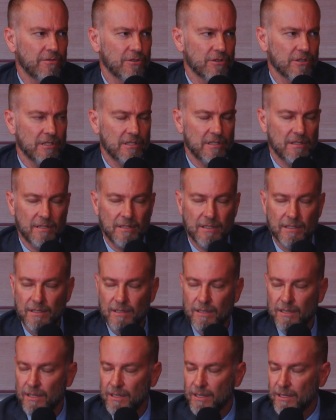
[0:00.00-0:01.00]
first
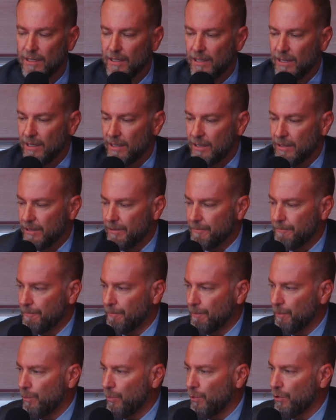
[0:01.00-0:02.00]

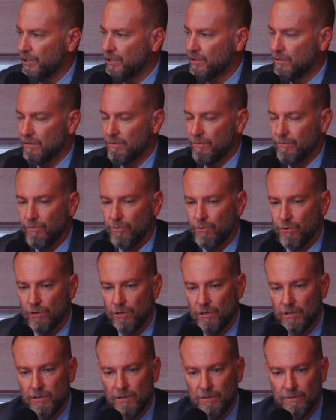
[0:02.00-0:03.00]
point
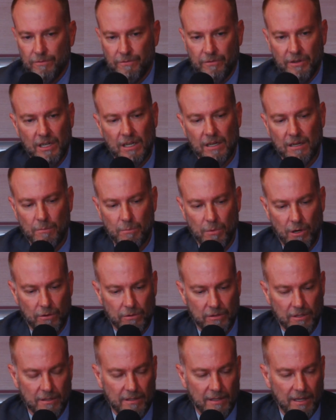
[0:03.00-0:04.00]
for thinking
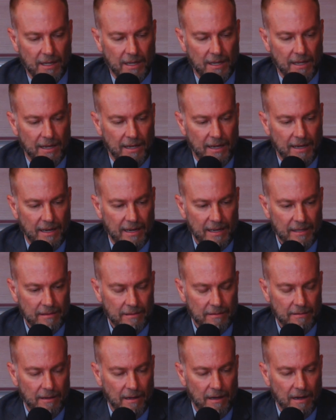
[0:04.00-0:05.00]
about.
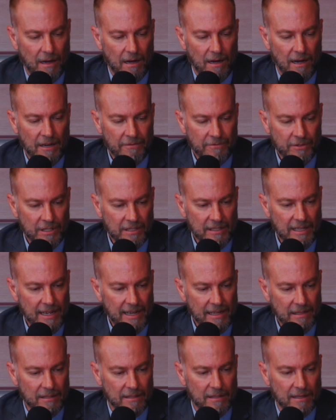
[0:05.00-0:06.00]
And after
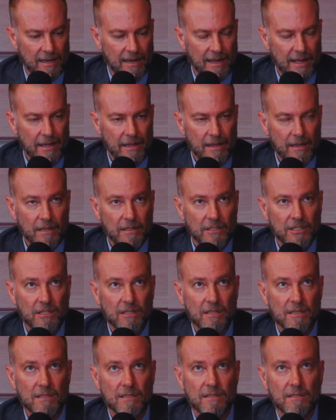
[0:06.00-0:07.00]
that, I
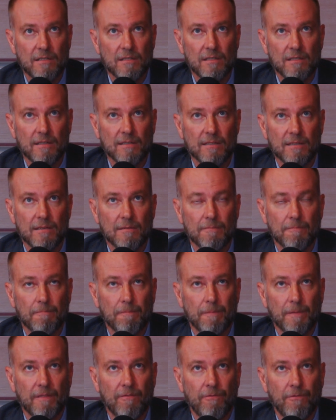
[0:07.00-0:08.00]
just
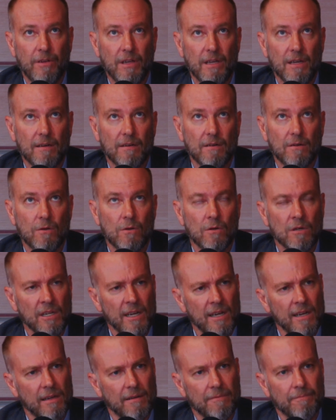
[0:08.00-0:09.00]
think,
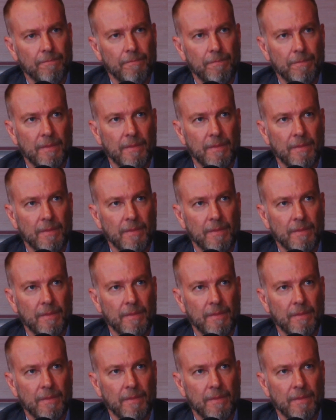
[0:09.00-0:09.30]
okay,